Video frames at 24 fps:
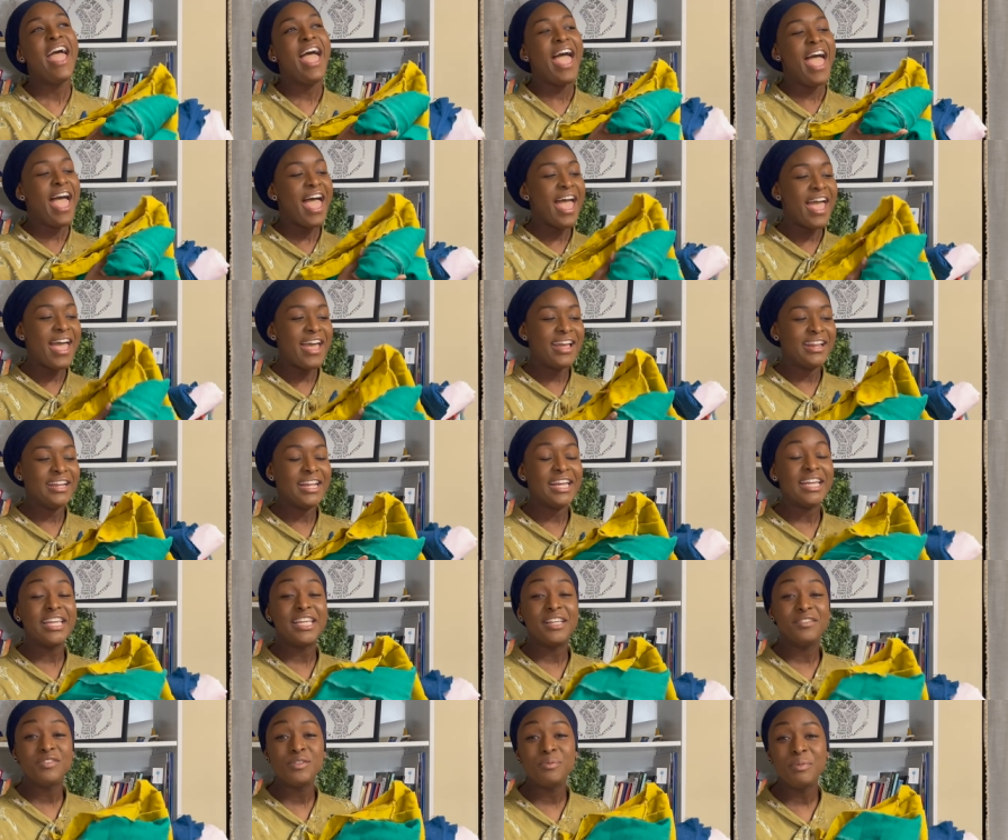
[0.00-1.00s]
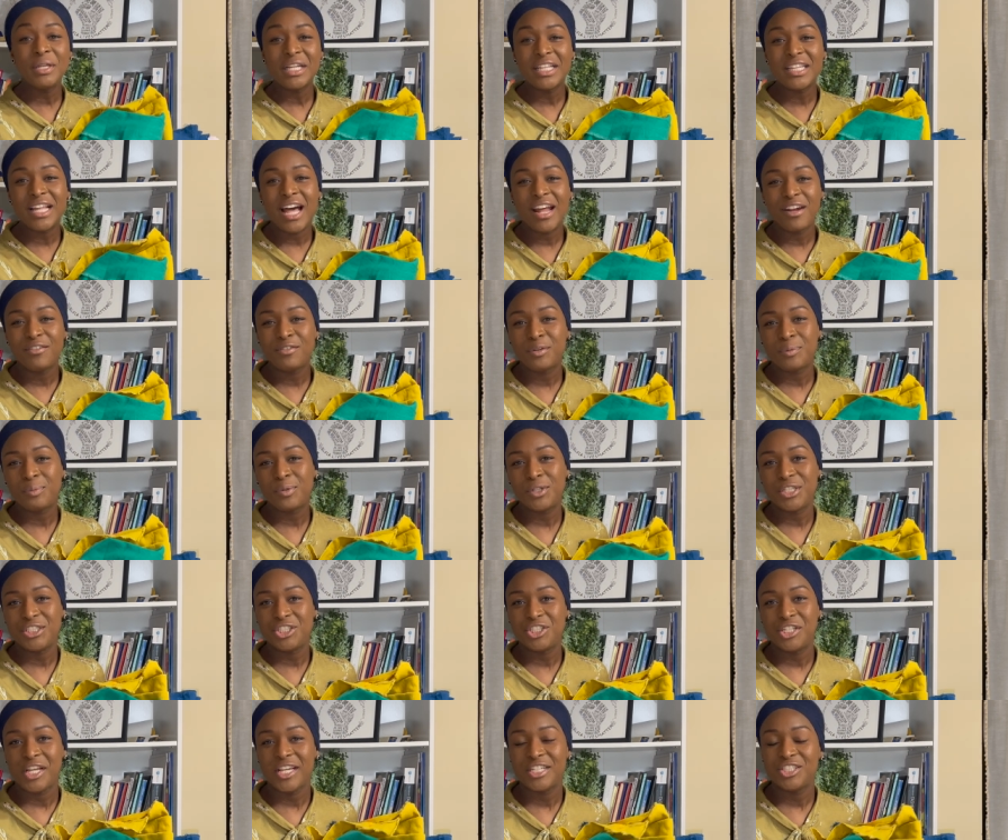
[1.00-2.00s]
And it gives me a lot of
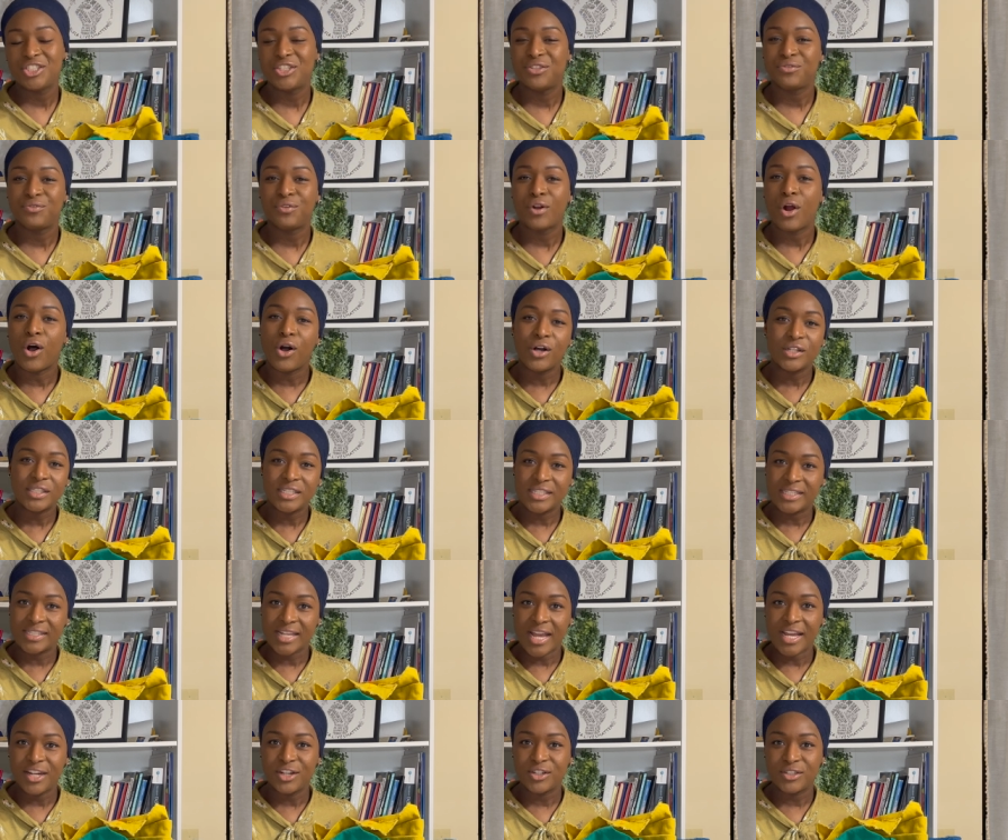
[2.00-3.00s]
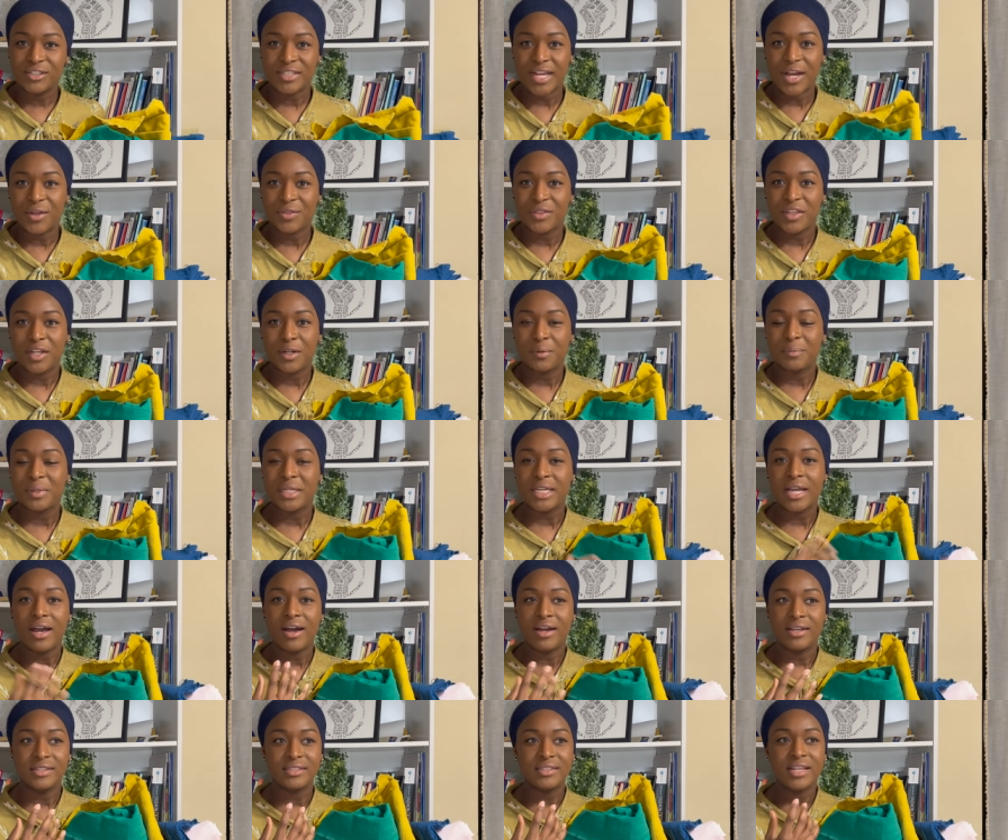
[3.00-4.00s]
appreciation for all designers out there
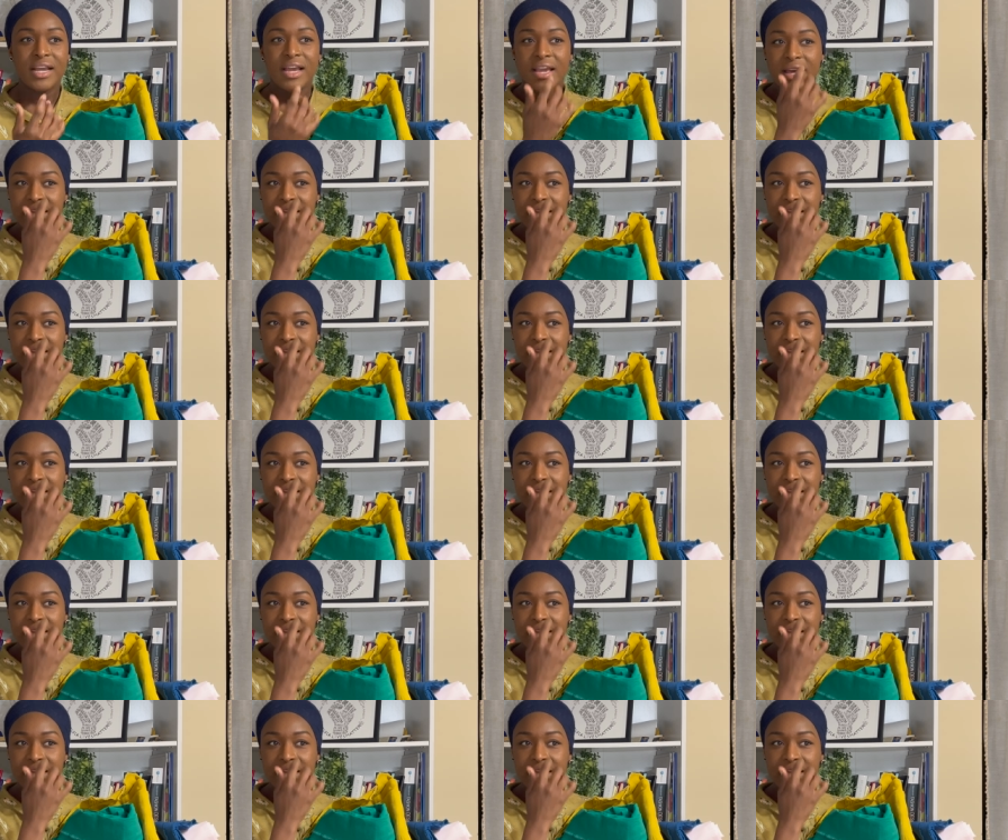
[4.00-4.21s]
because